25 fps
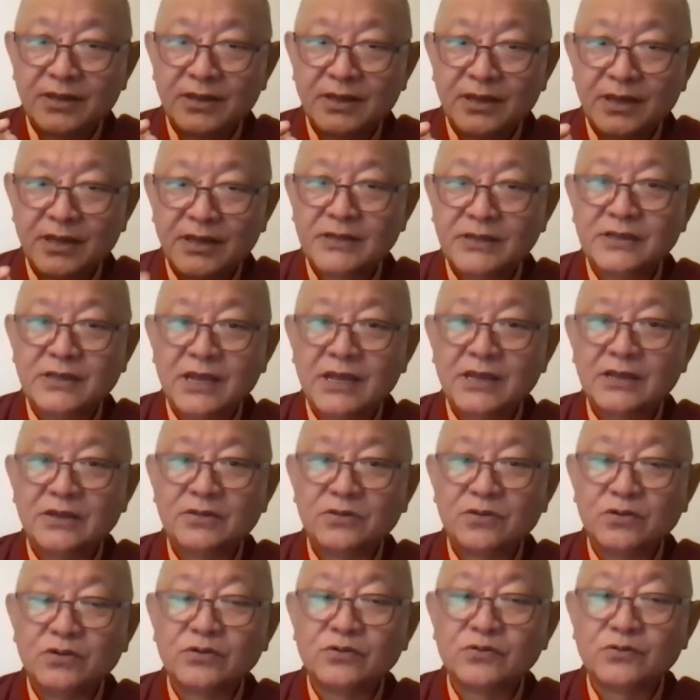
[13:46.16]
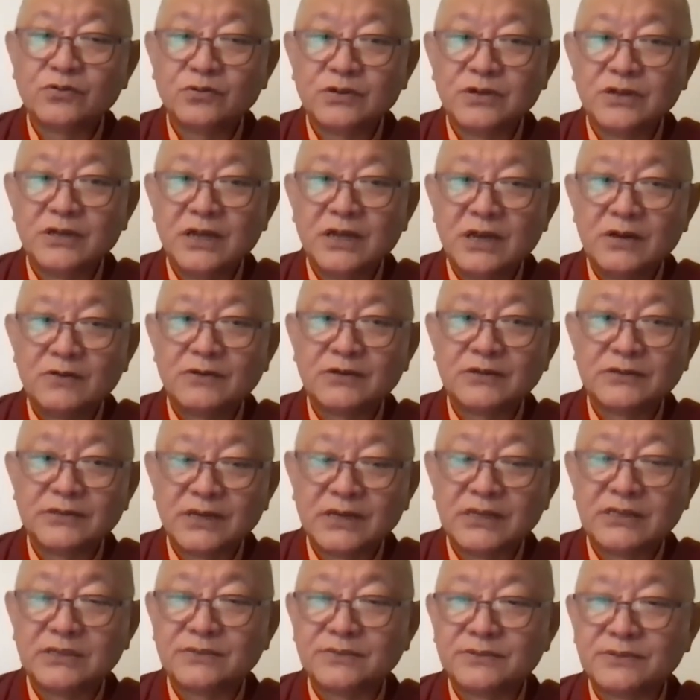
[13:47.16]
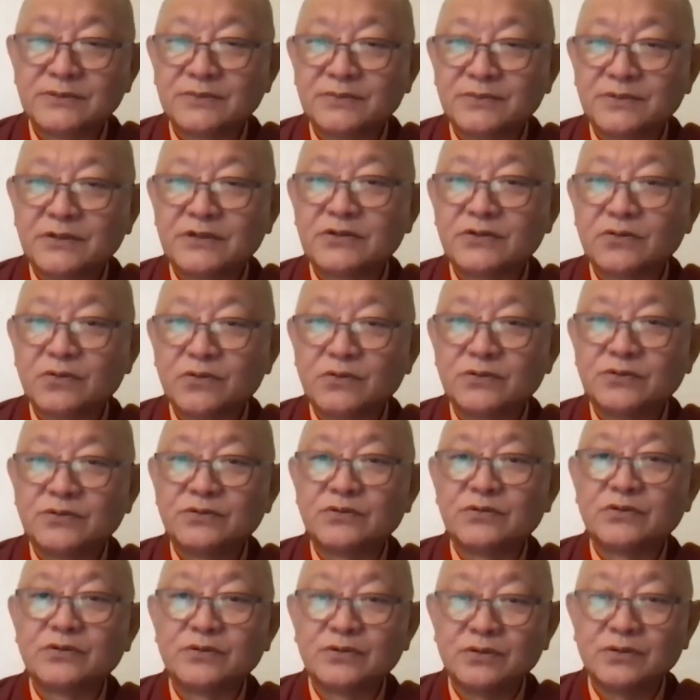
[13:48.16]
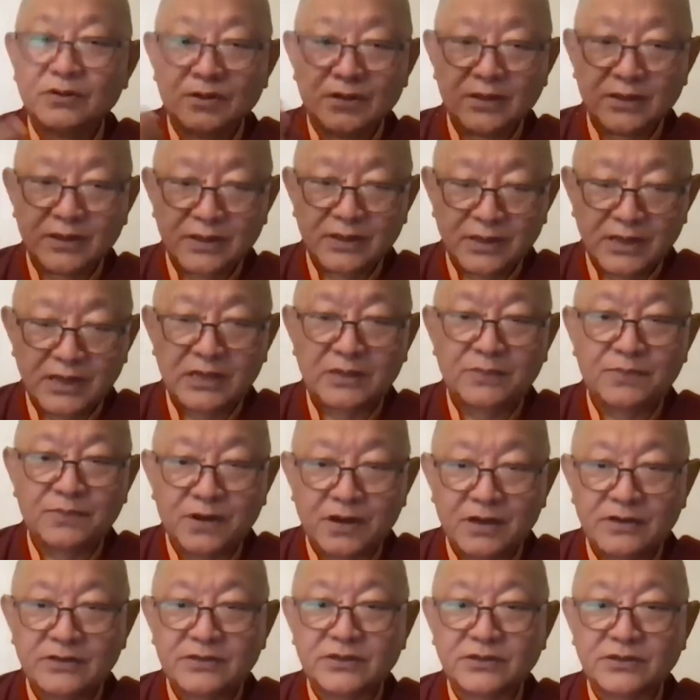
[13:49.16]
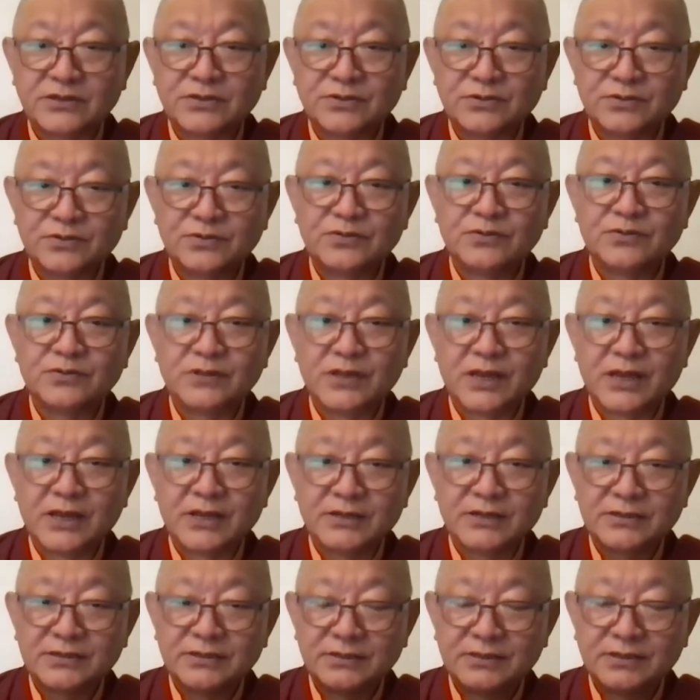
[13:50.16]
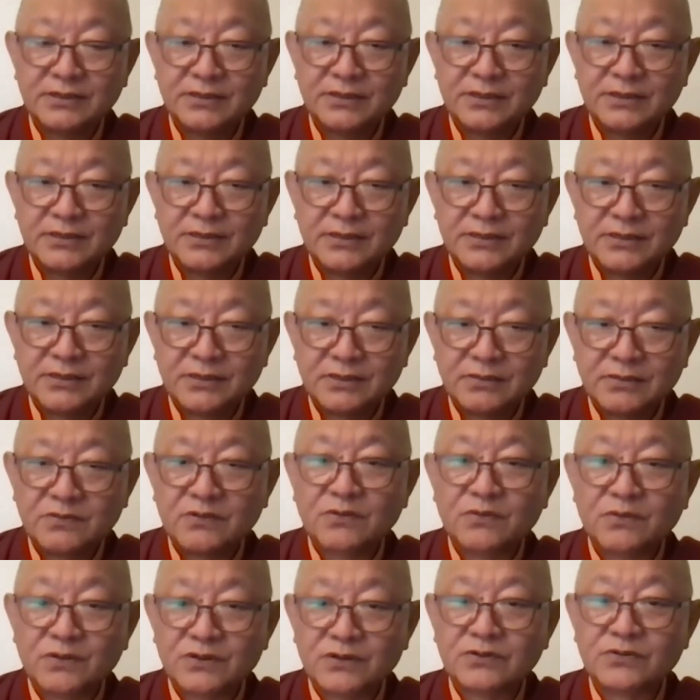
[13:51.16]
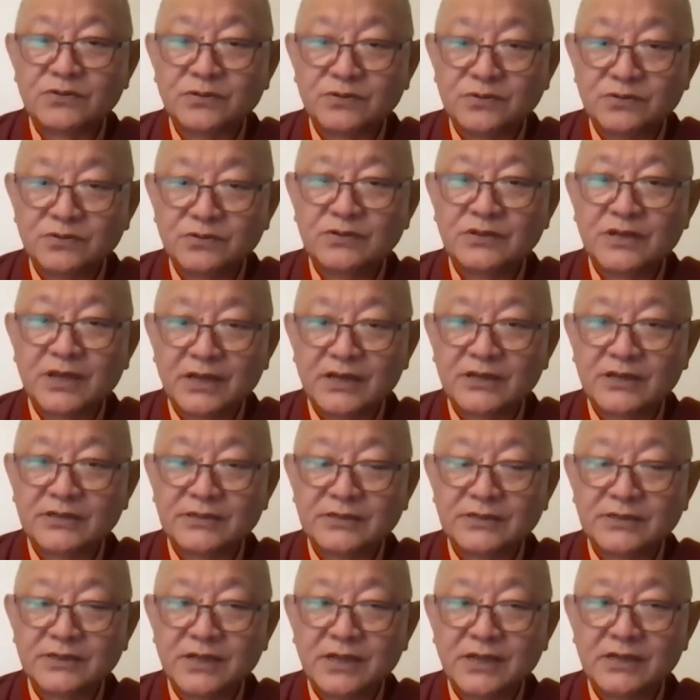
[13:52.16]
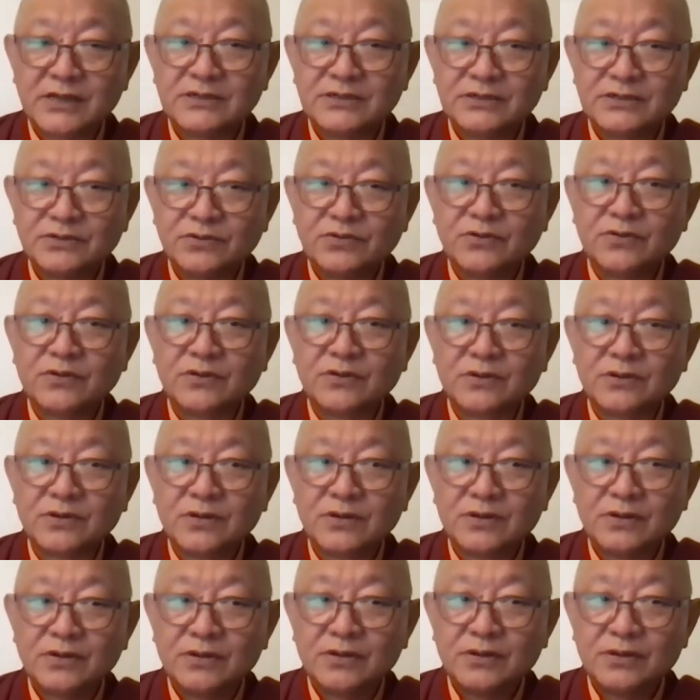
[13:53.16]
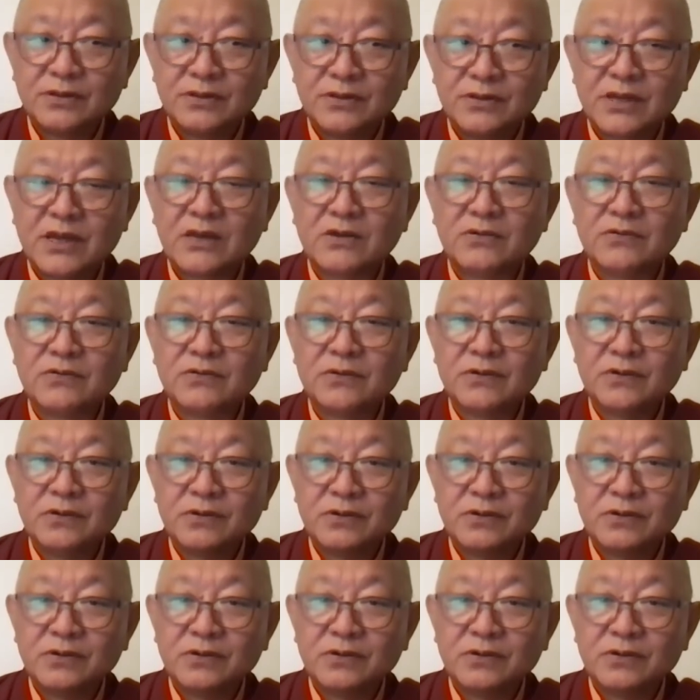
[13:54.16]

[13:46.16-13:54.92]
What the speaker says: And then not only ourselves, but also help others to do that. We want to do that. And so now